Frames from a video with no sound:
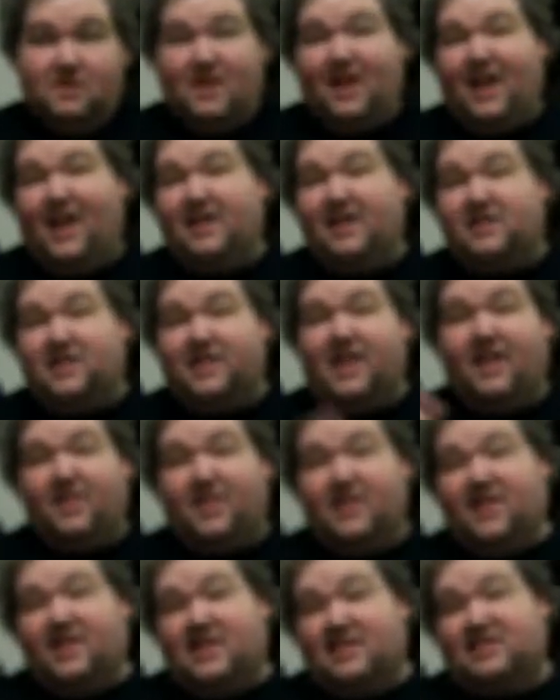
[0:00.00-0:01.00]
Actually, I
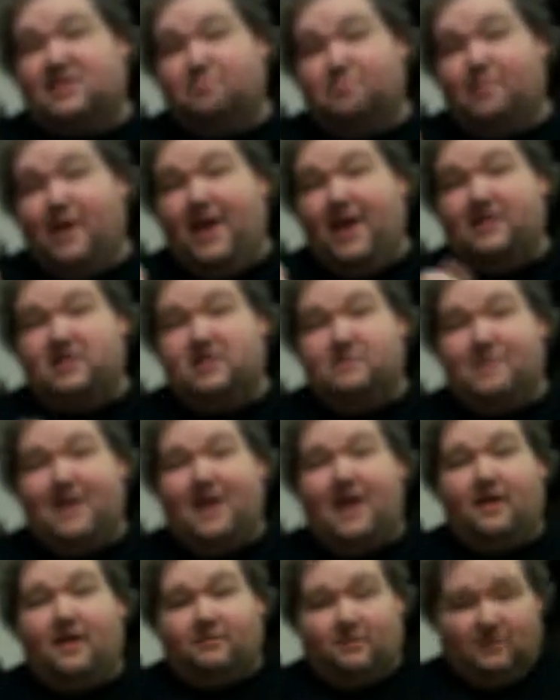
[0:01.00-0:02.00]
think he's edged me
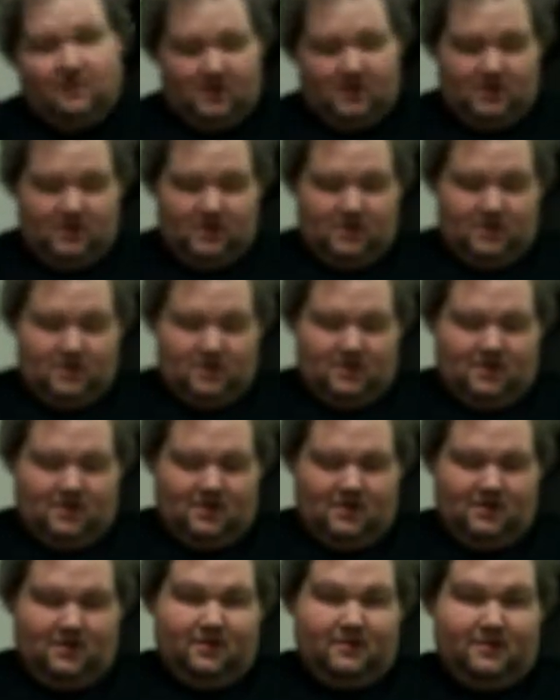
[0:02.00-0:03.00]
out. Oh.
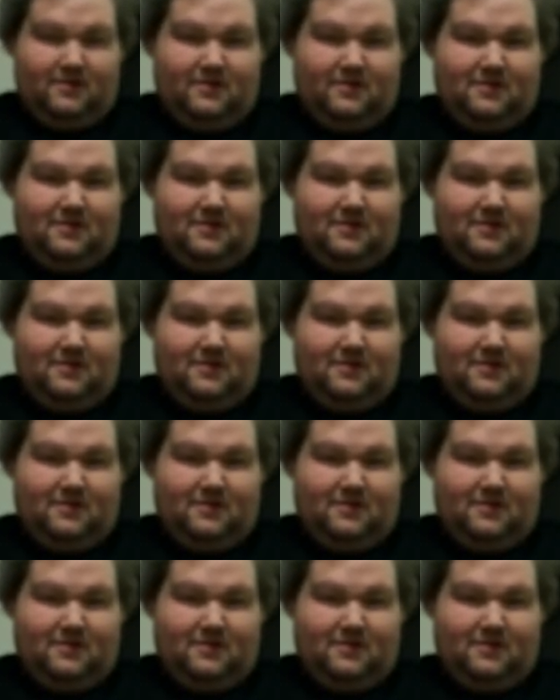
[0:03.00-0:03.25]
I think I